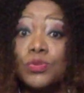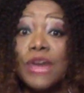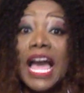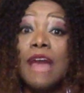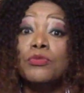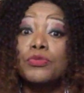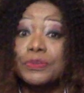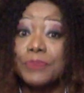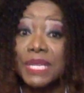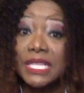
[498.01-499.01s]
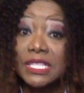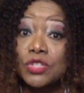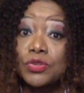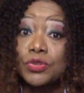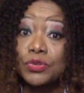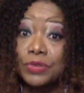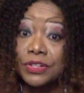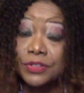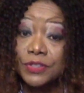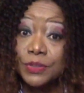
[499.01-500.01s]
So I will repeat it to you
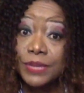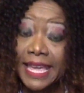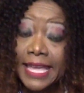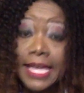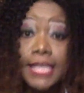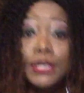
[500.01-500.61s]
girls, okay?